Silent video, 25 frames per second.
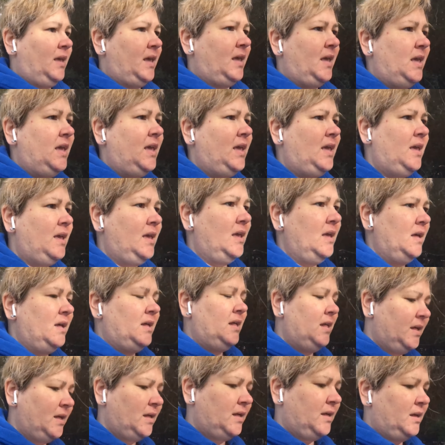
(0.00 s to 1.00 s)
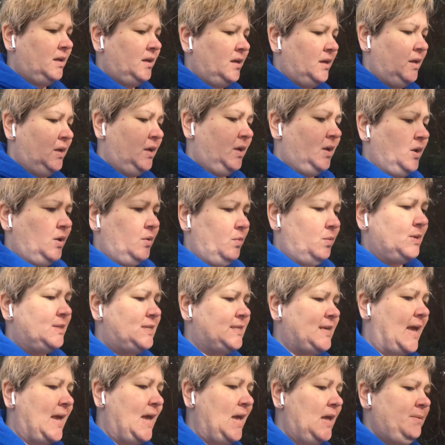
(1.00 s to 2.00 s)
he
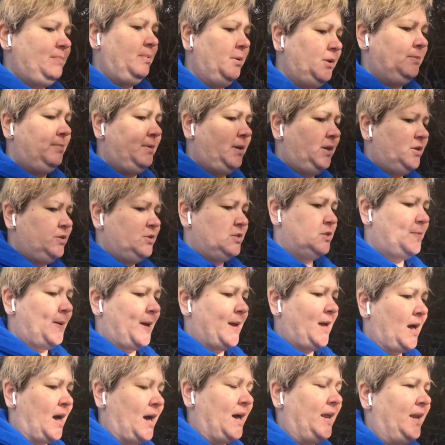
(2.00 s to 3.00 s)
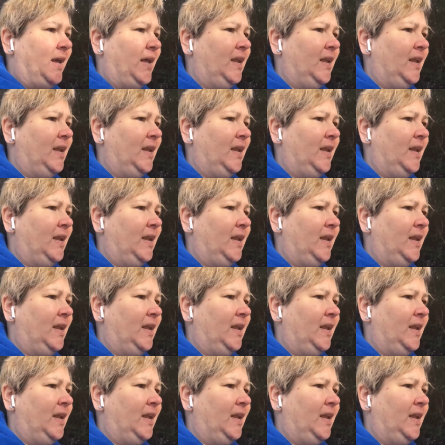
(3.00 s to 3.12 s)
was able to be used by God.